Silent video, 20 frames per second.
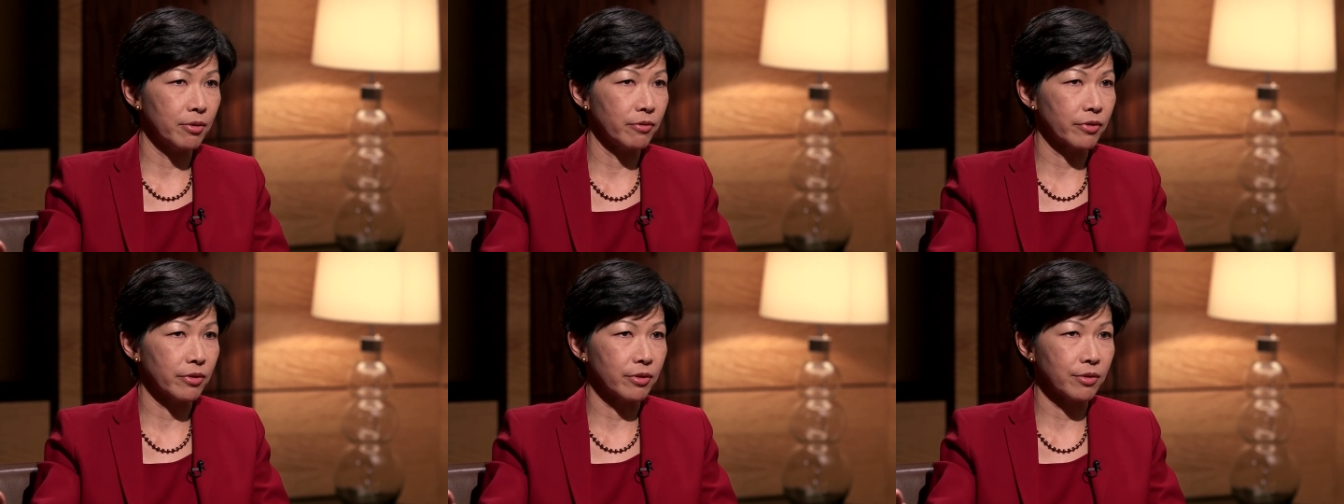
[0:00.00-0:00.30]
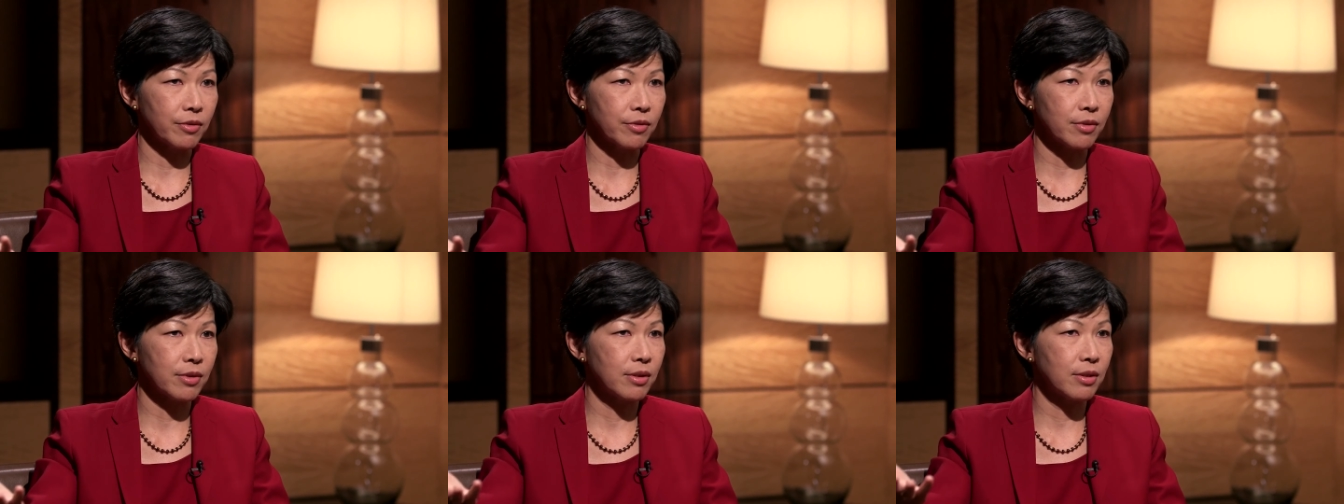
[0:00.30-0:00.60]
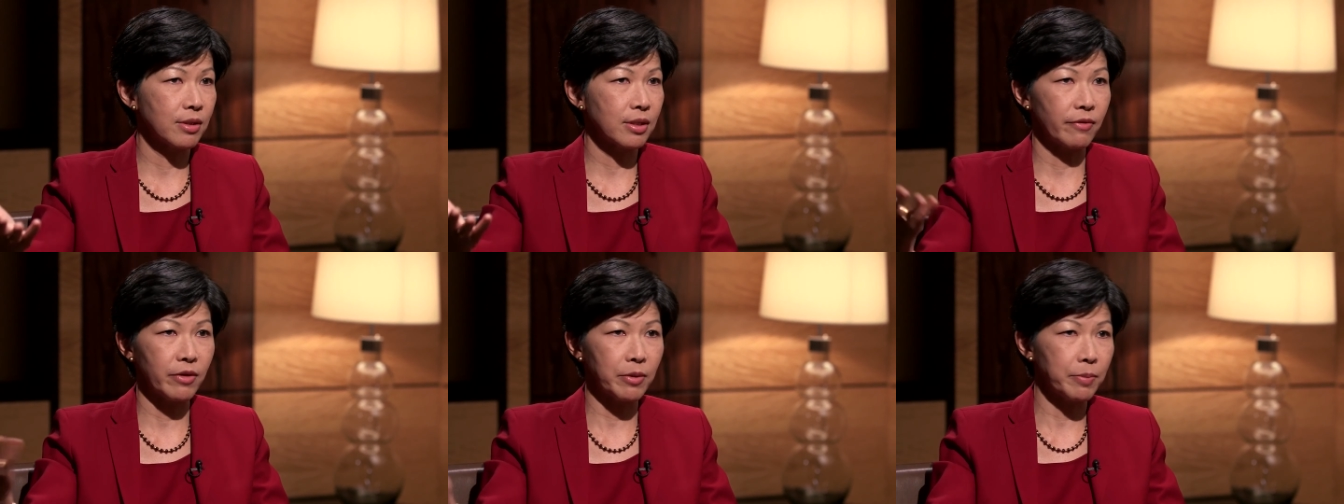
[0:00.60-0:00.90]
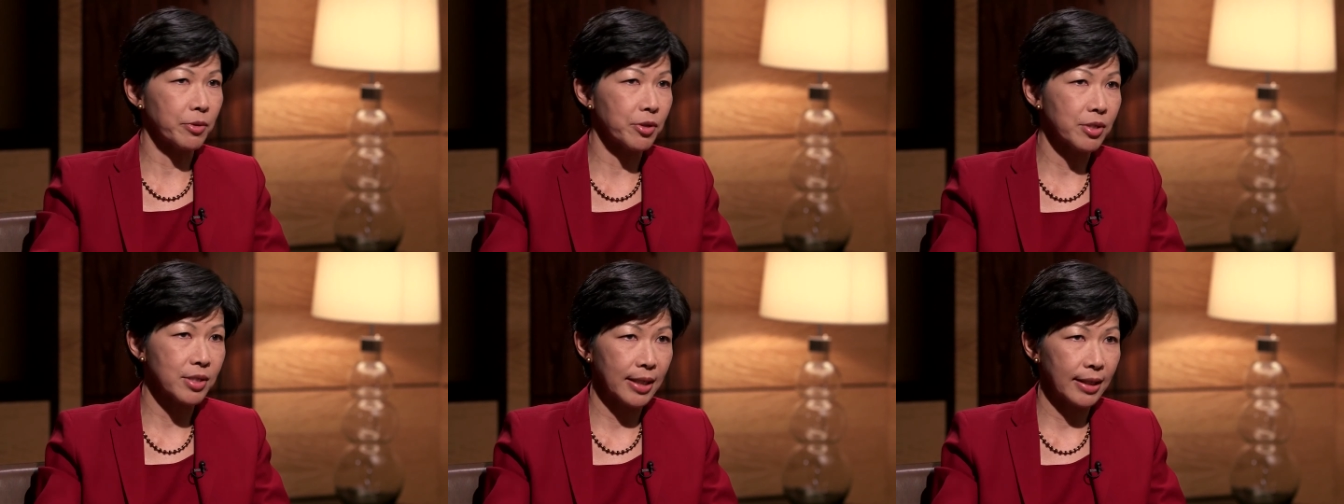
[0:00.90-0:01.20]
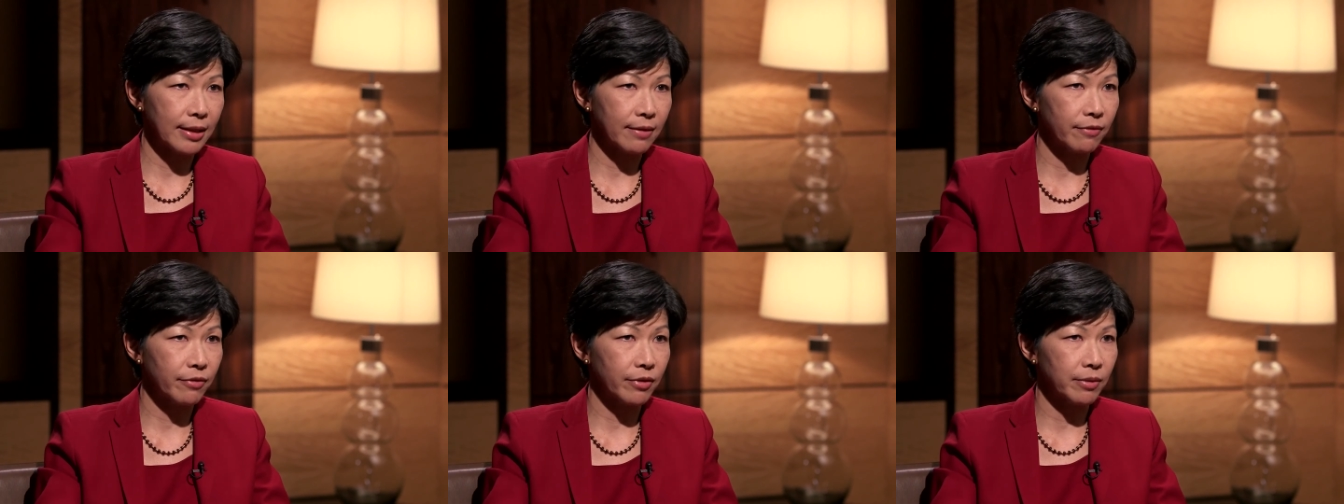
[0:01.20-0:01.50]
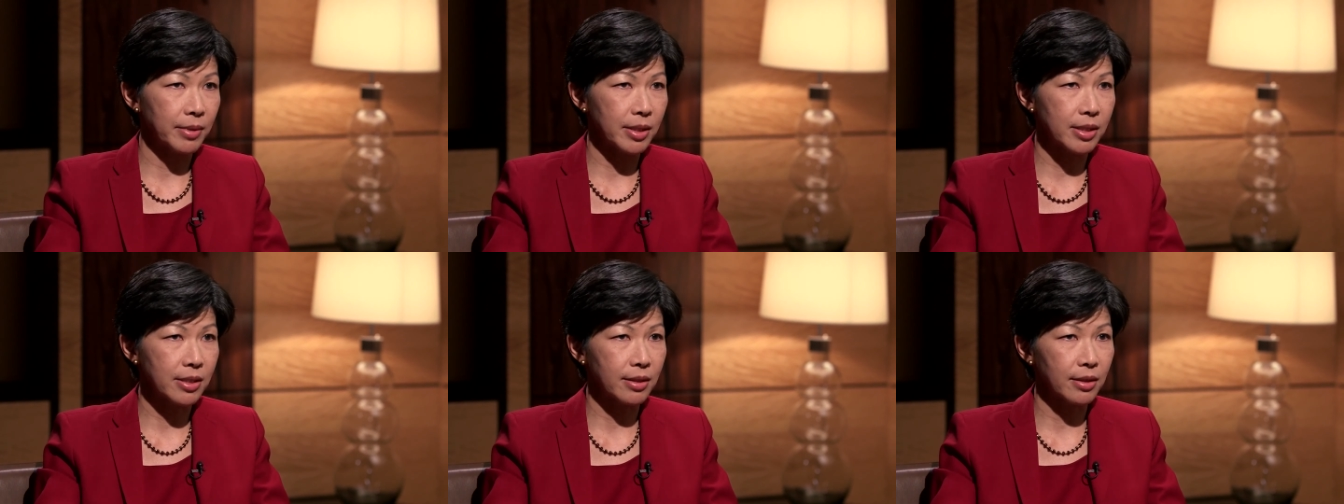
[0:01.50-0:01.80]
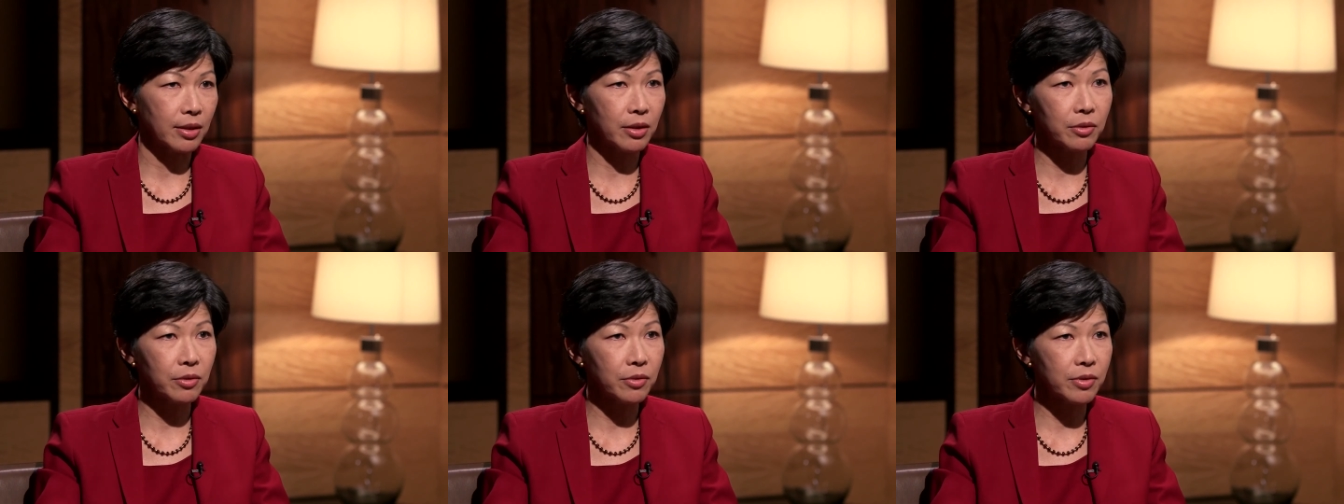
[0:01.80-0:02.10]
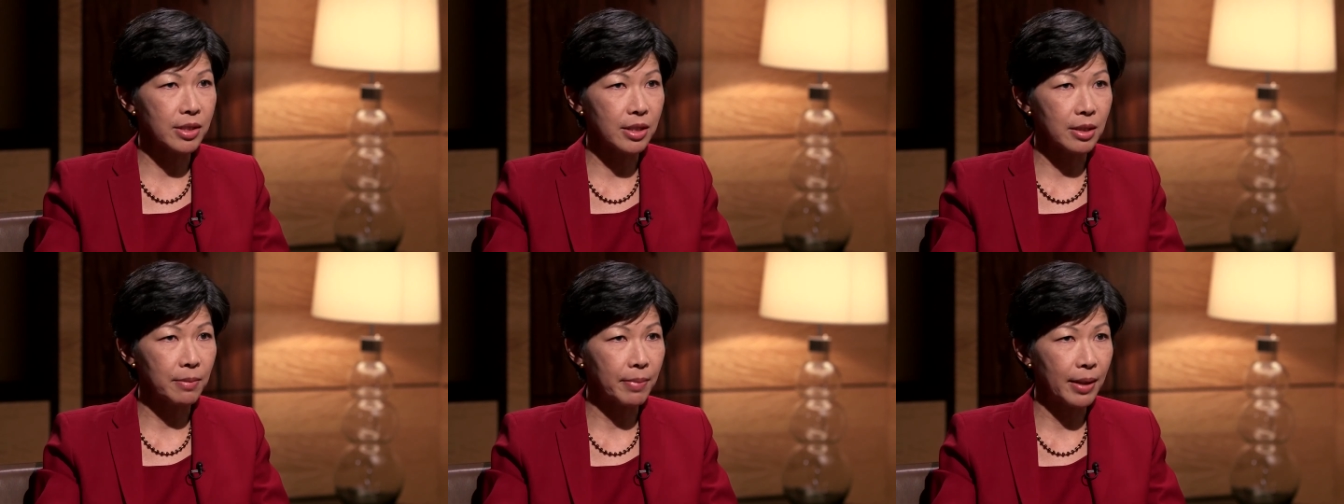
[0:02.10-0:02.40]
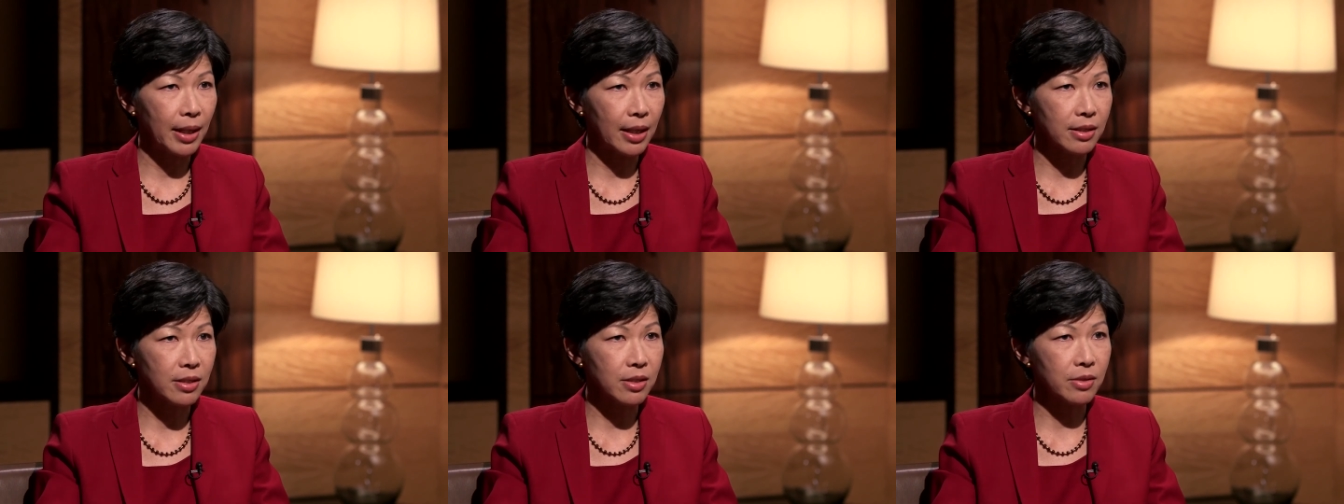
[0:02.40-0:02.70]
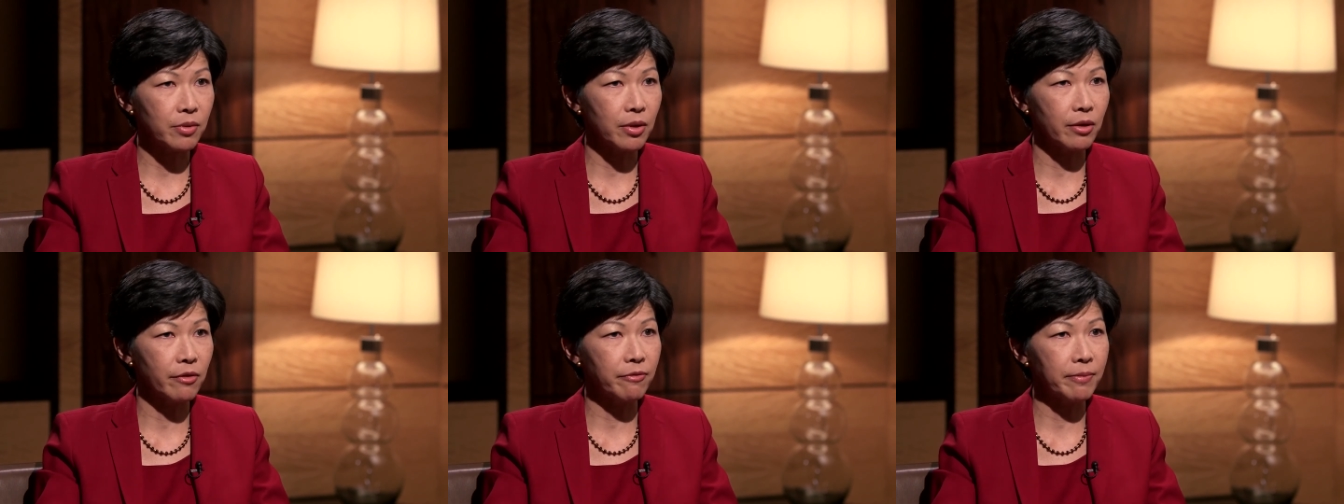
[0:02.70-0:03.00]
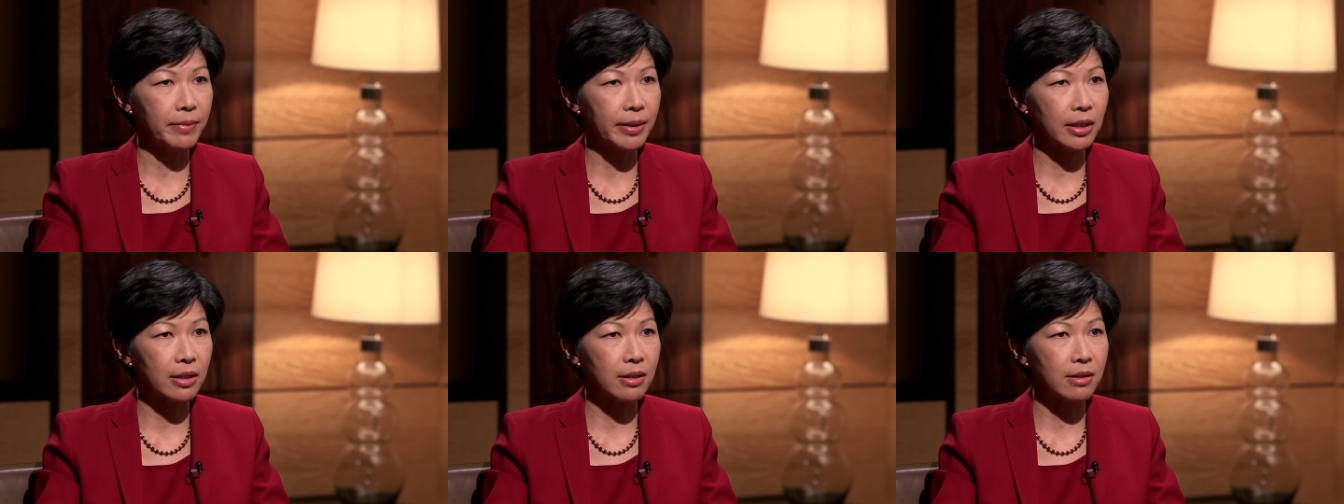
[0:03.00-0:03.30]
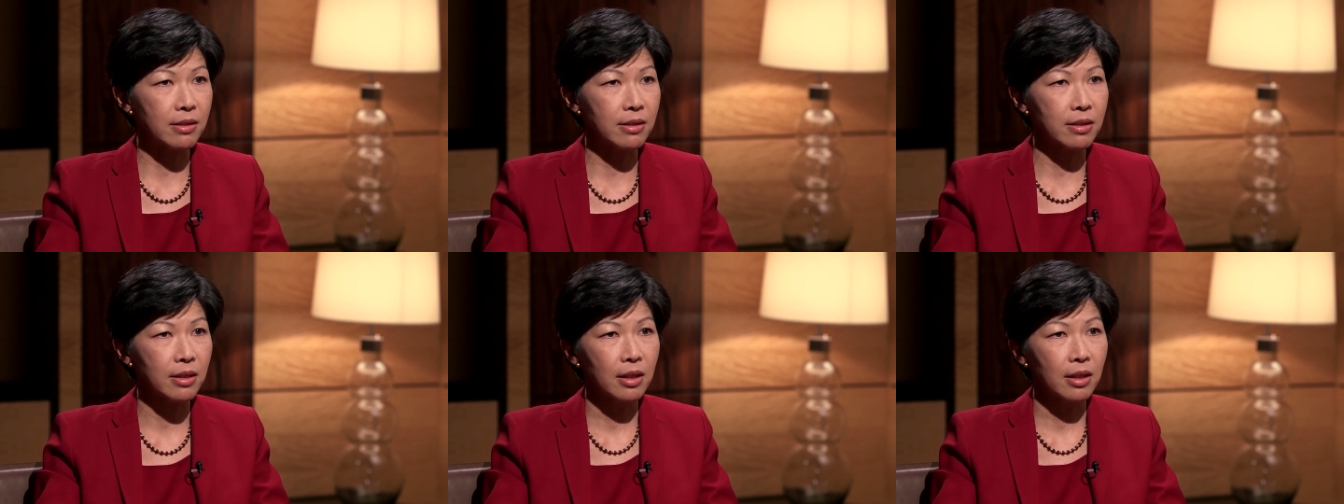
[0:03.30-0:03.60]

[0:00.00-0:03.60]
over 70% from its lows in the past 12 months.